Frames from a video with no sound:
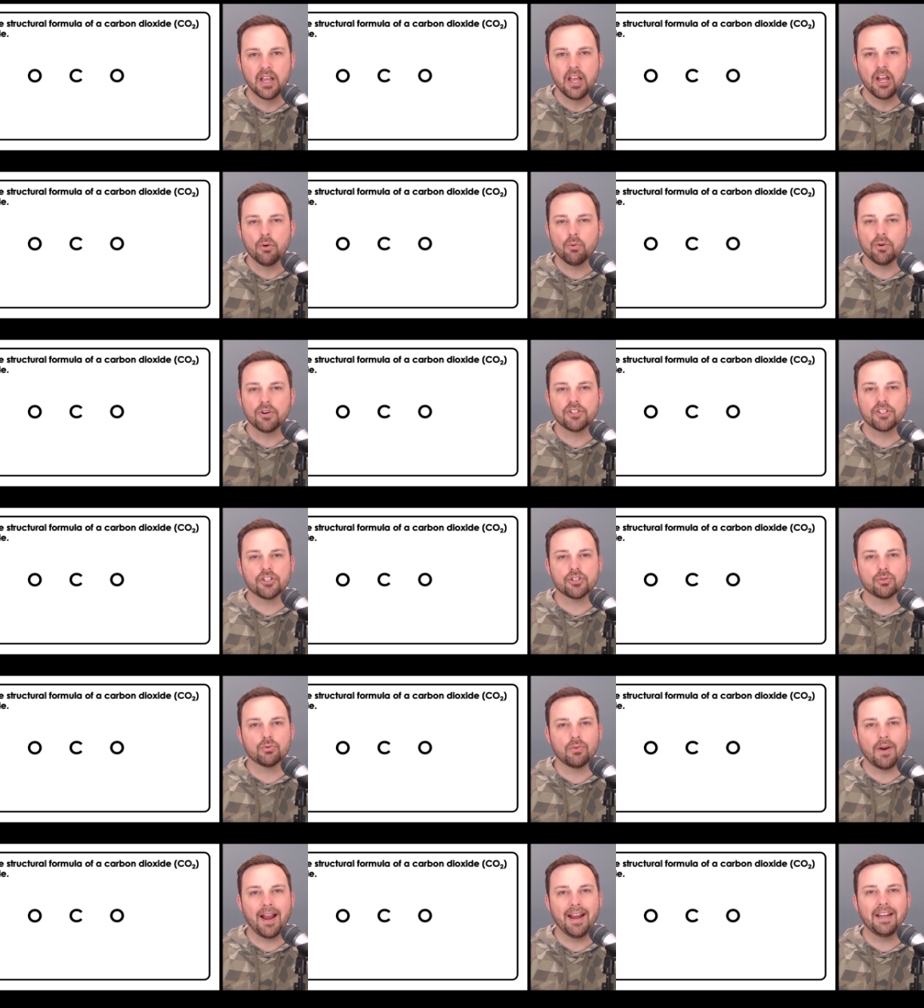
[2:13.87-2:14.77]
We're just
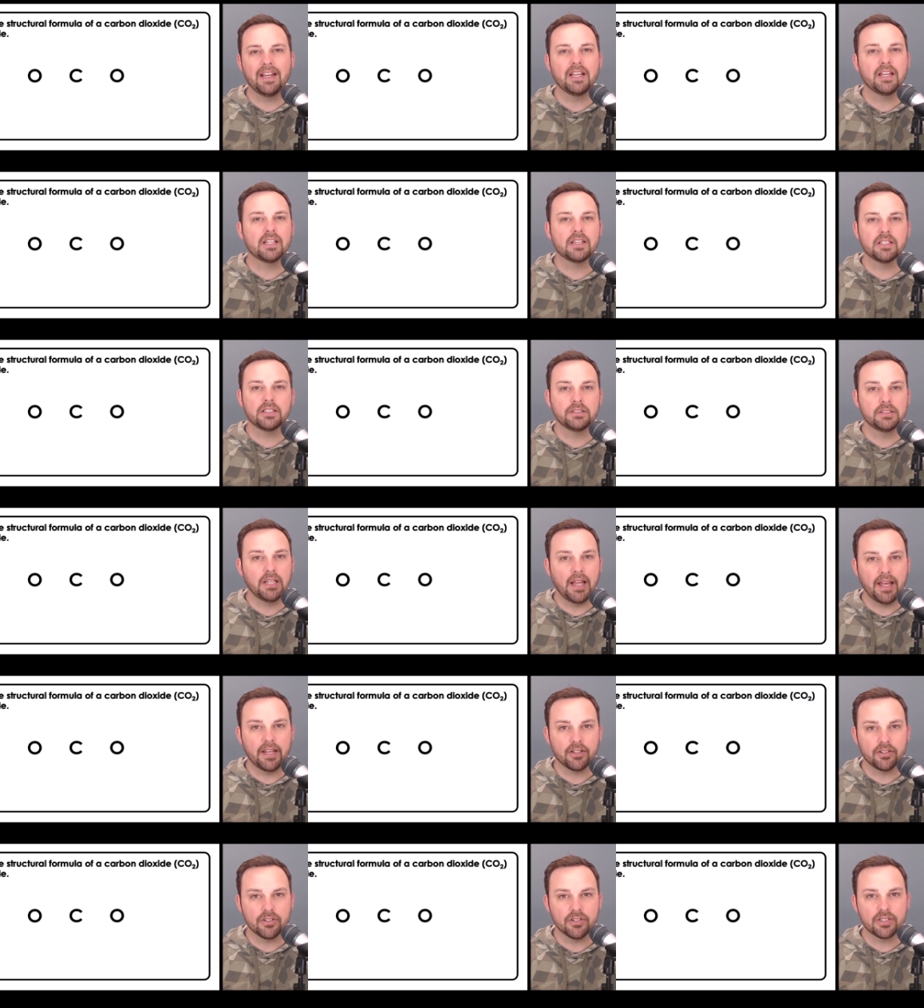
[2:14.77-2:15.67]
writing in the
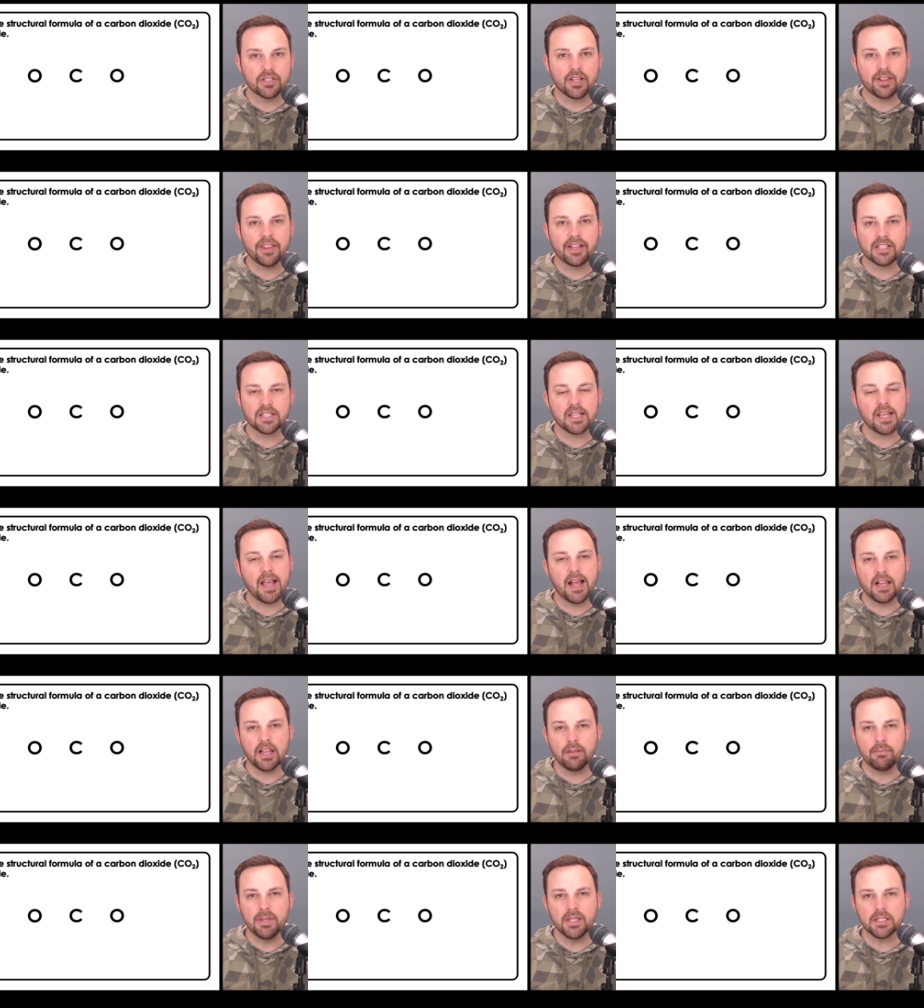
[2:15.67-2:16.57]
letters, that's the
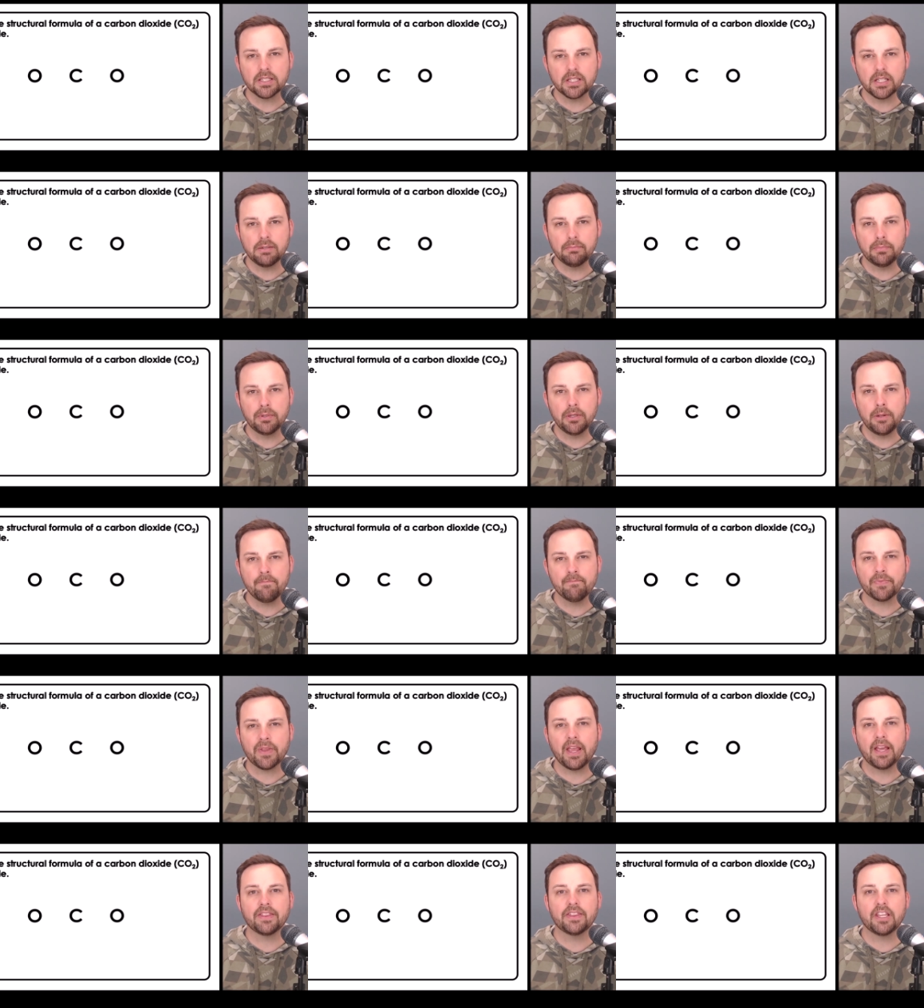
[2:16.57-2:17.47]
element symbol,
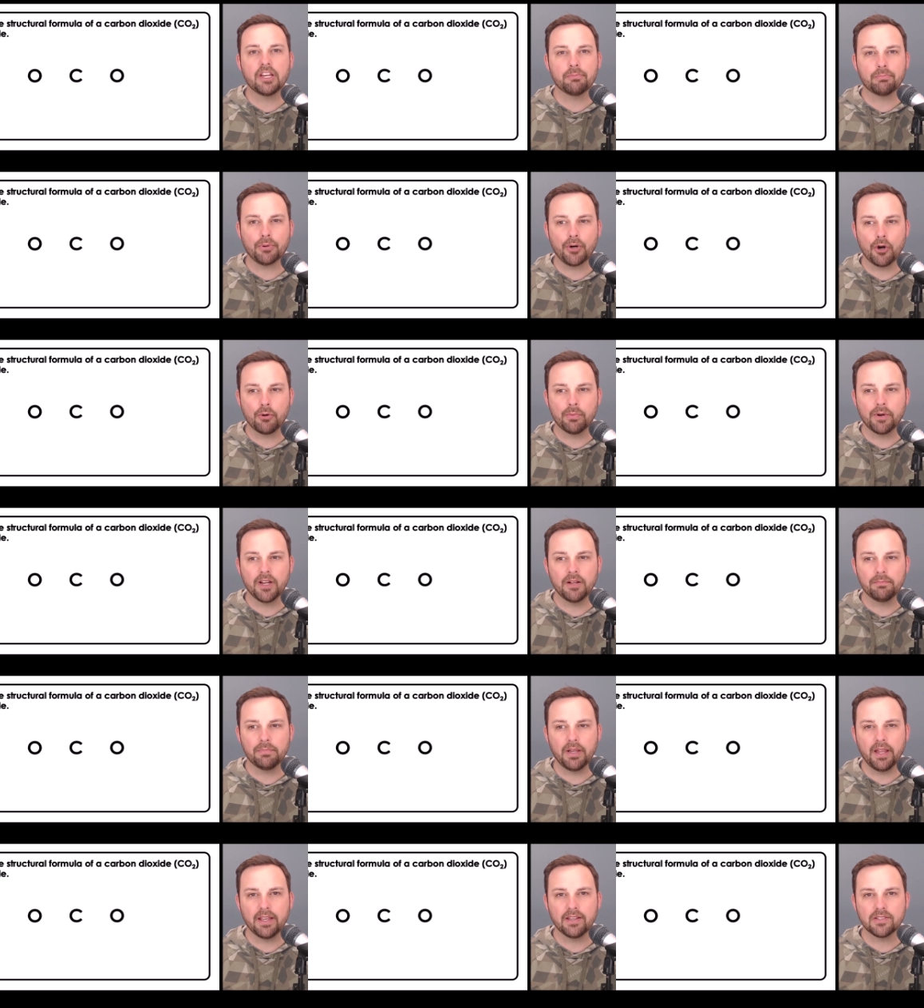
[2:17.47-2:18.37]
at the appropriate
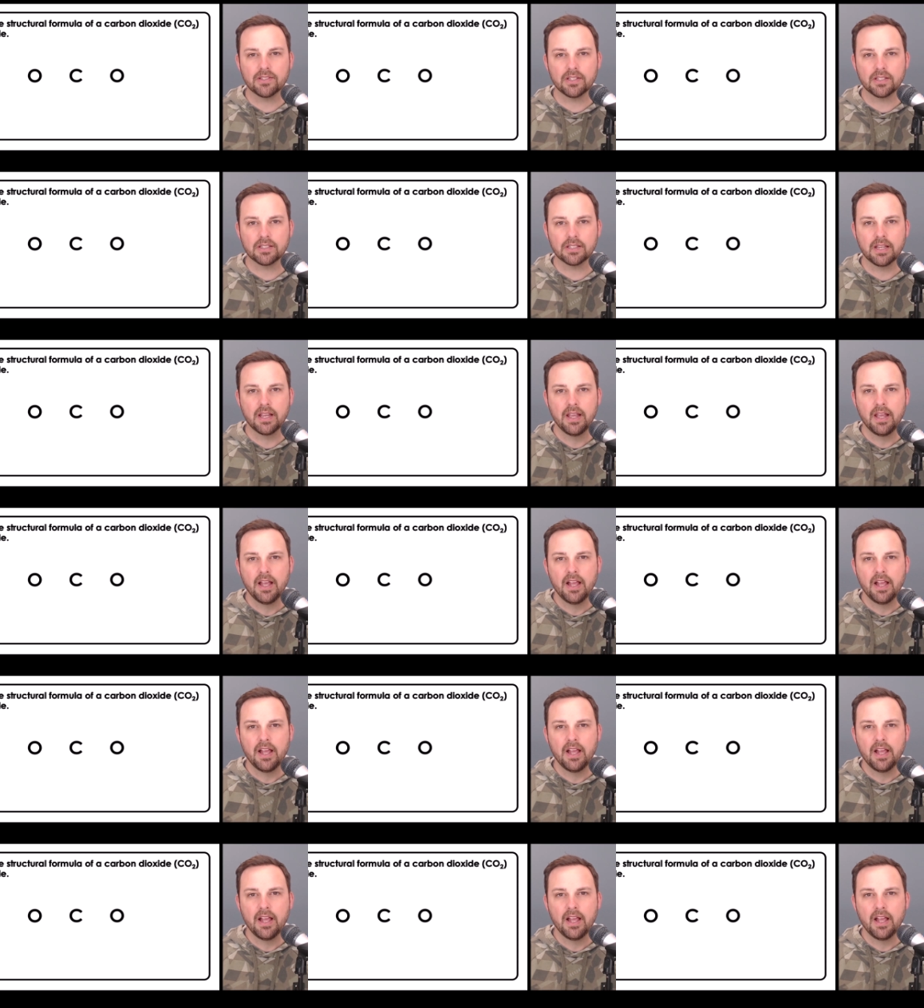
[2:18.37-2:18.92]
places.